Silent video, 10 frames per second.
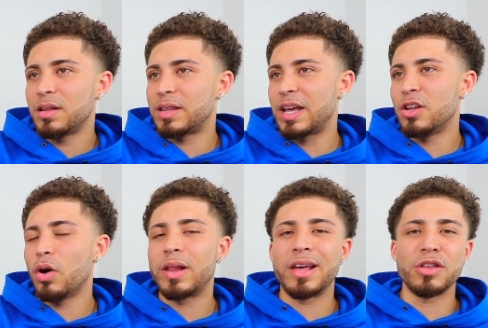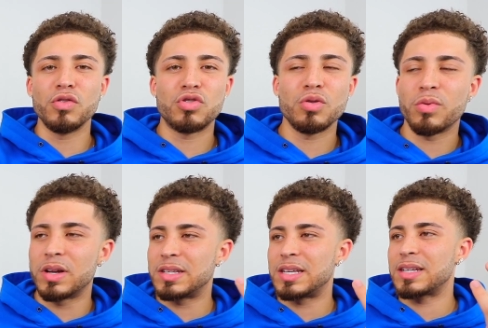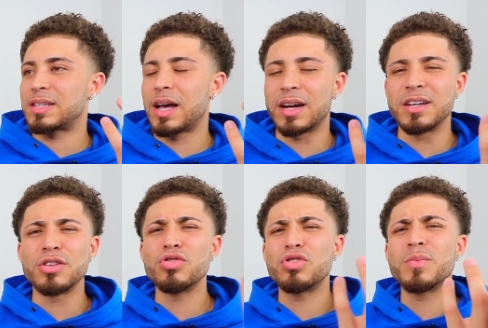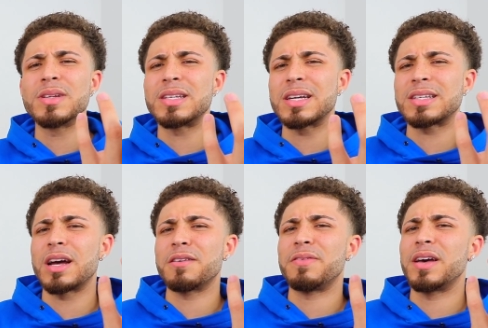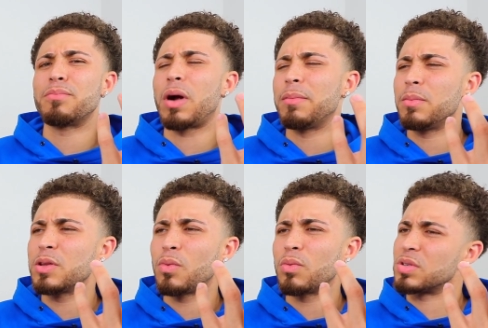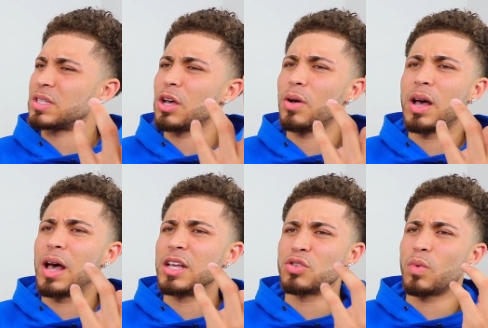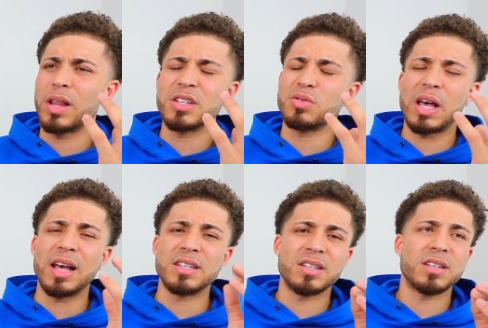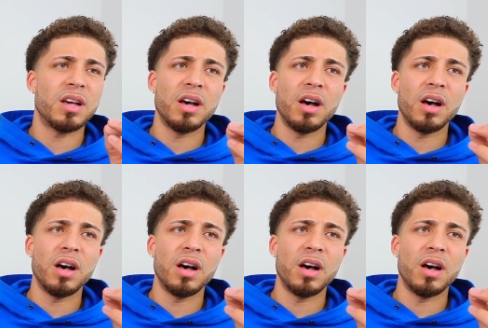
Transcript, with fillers: They know that YouTuber and TikTok, a YouTuber and TikTok fight probably won't sell as well as as